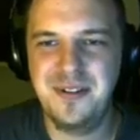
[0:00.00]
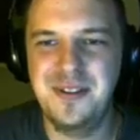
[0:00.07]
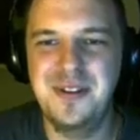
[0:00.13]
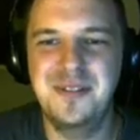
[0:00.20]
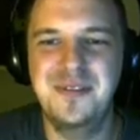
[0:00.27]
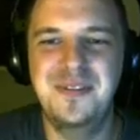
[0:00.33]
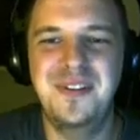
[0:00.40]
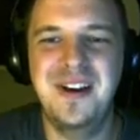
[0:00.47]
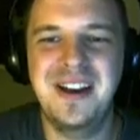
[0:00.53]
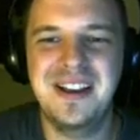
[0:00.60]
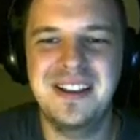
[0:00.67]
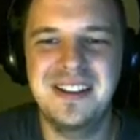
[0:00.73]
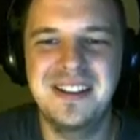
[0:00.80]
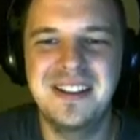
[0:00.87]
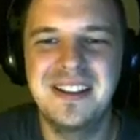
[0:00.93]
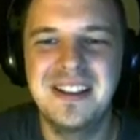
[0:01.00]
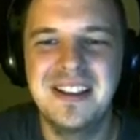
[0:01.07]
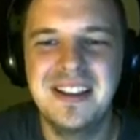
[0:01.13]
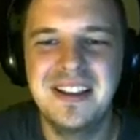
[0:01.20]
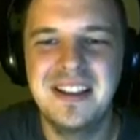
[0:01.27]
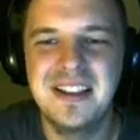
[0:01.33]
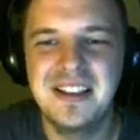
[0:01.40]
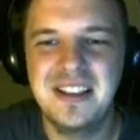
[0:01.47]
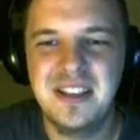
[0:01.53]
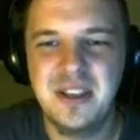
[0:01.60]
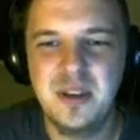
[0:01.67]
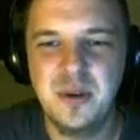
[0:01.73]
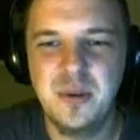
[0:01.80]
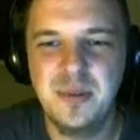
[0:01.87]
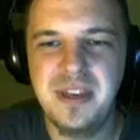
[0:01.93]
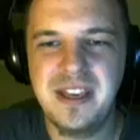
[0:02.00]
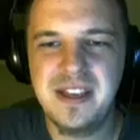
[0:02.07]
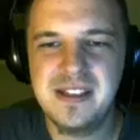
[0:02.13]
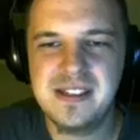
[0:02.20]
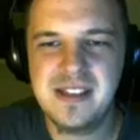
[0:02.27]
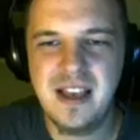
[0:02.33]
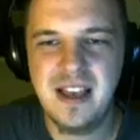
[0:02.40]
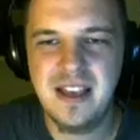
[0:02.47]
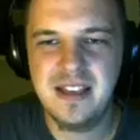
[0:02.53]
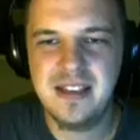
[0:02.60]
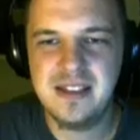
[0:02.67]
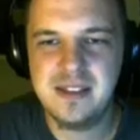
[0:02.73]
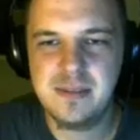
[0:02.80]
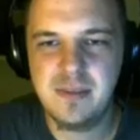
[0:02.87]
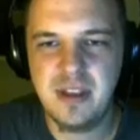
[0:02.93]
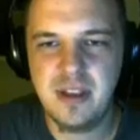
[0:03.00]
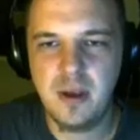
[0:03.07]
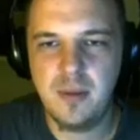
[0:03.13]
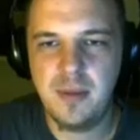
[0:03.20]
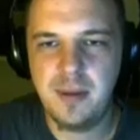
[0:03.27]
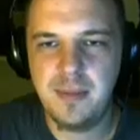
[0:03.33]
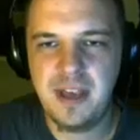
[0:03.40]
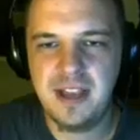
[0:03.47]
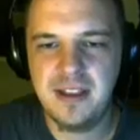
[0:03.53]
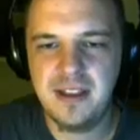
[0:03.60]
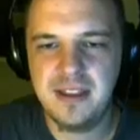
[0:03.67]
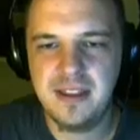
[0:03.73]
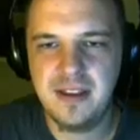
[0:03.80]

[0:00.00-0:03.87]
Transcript: for the fucking Q because I spent all my mana.